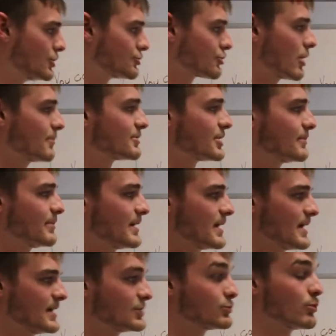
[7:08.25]
Drop
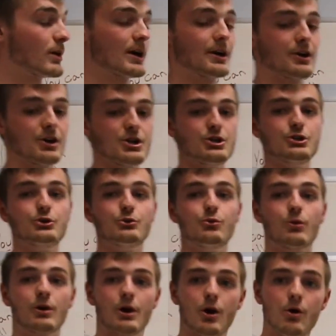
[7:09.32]
shipping is where
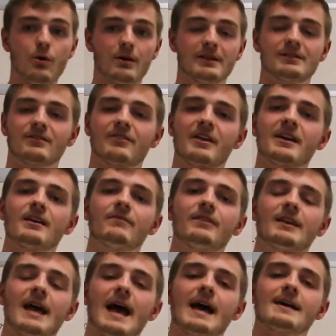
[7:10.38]
you go, think of
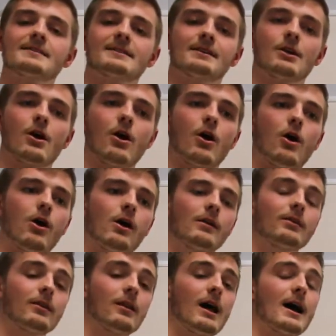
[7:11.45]
it as an
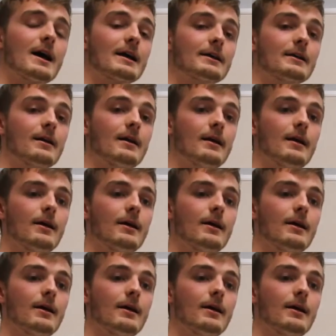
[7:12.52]
online